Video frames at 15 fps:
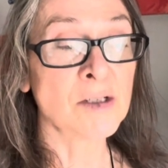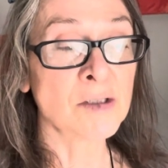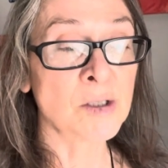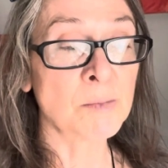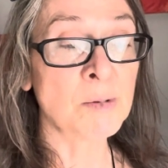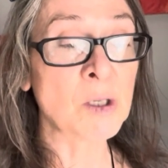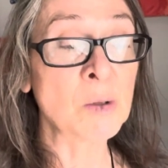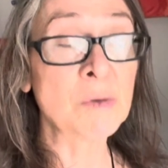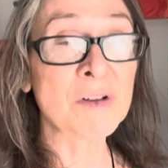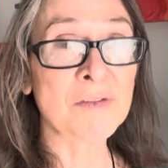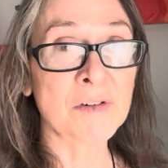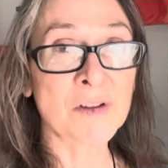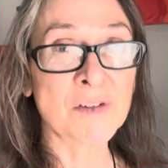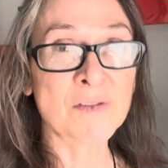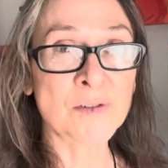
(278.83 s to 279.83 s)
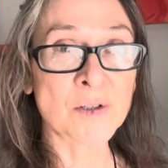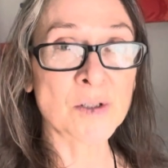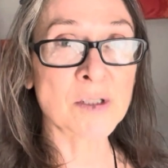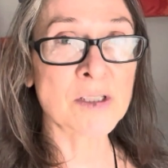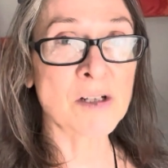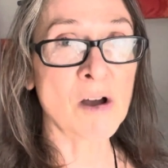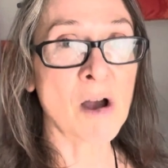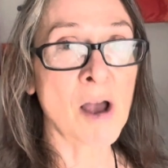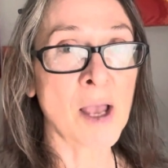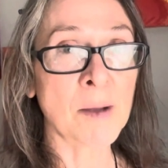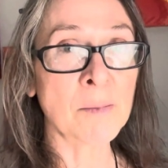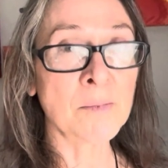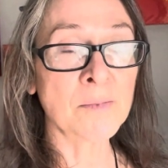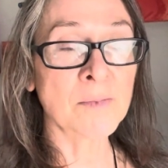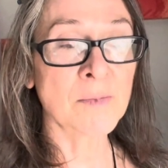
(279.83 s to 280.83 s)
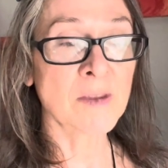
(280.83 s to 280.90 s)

to be with for the first time.